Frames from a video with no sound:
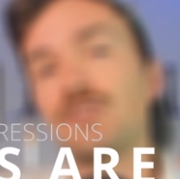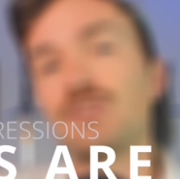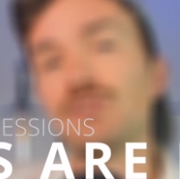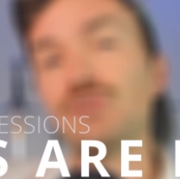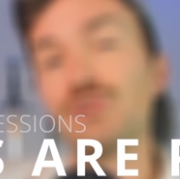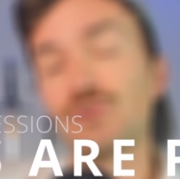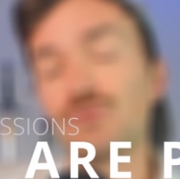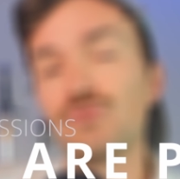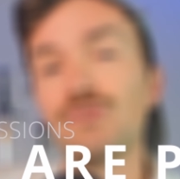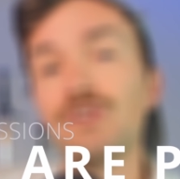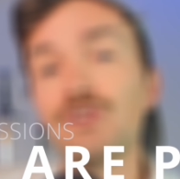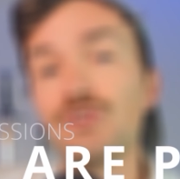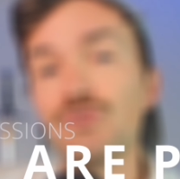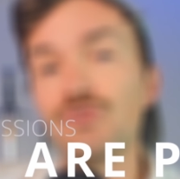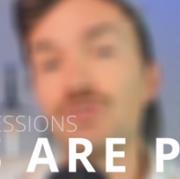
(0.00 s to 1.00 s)
look through
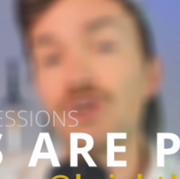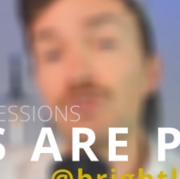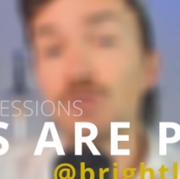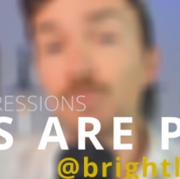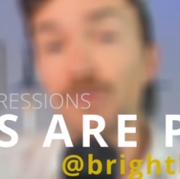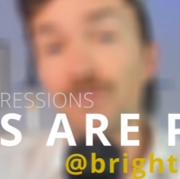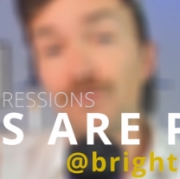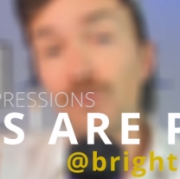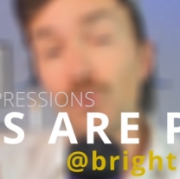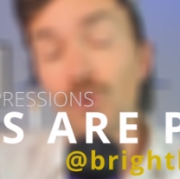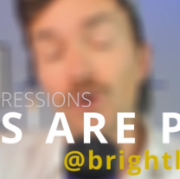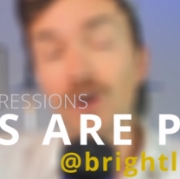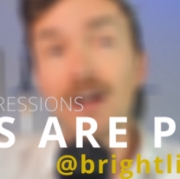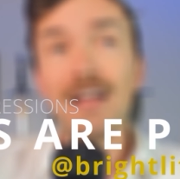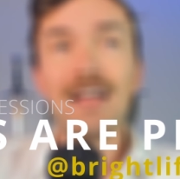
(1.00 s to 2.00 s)
these new zones
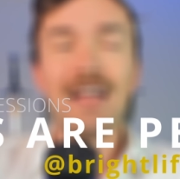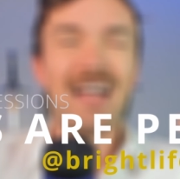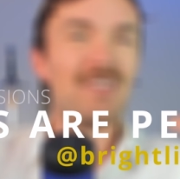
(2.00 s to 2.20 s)
before. If